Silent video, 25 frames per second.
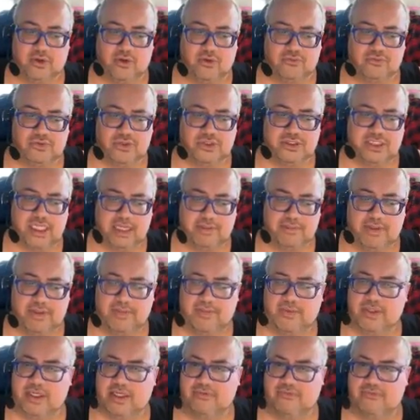you know, over time,
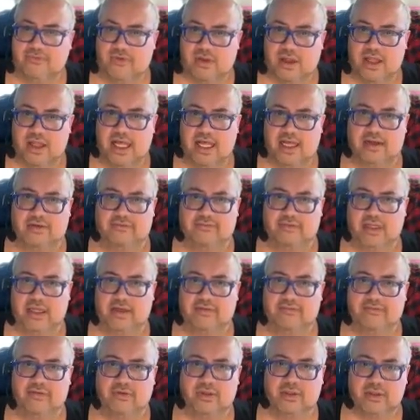people can fall out of
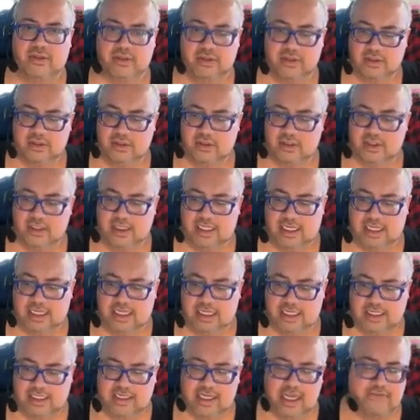love.
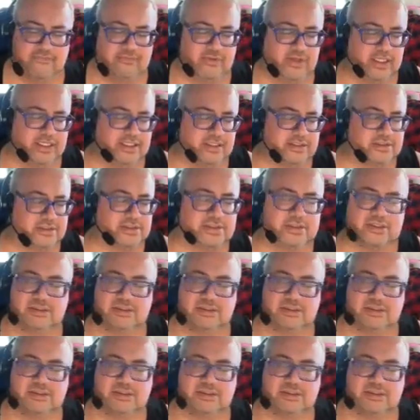And I feel like